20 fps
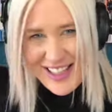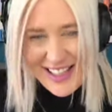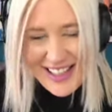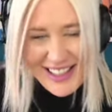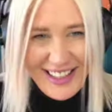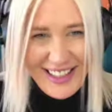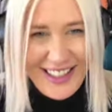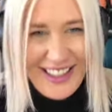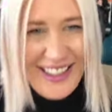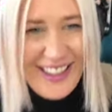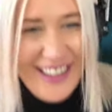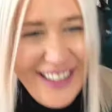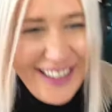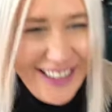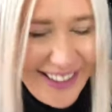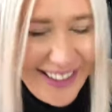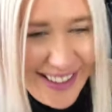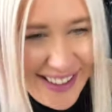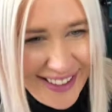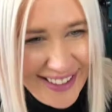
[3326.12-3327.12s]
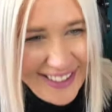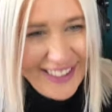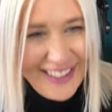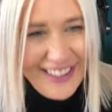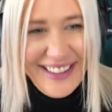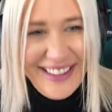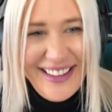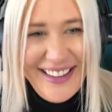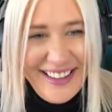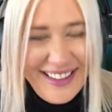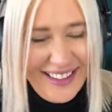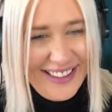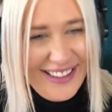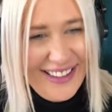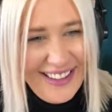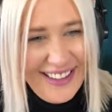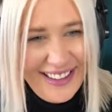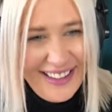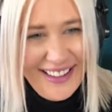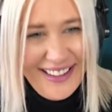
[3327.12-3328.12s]

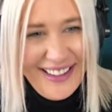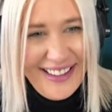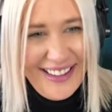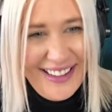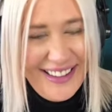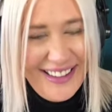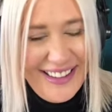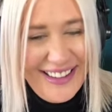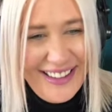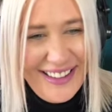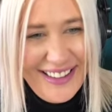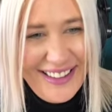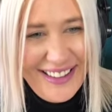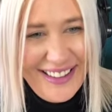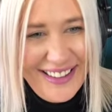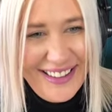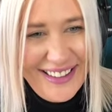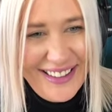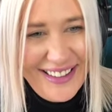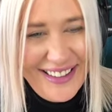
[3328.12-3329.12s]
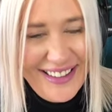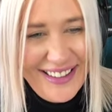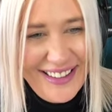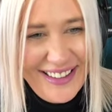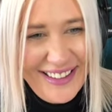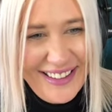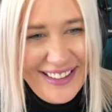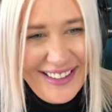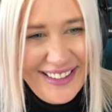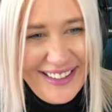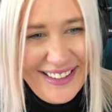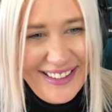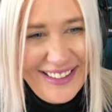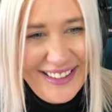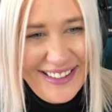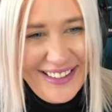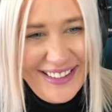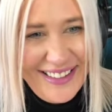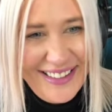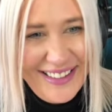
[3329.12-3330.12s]

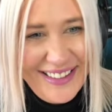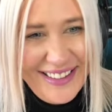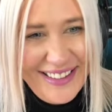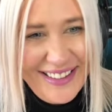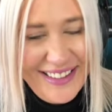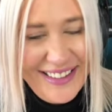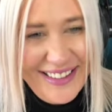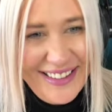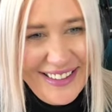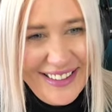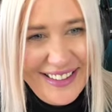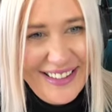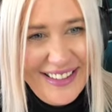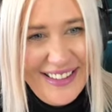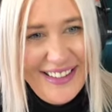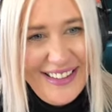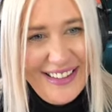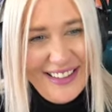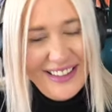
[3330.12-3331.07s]
(silent)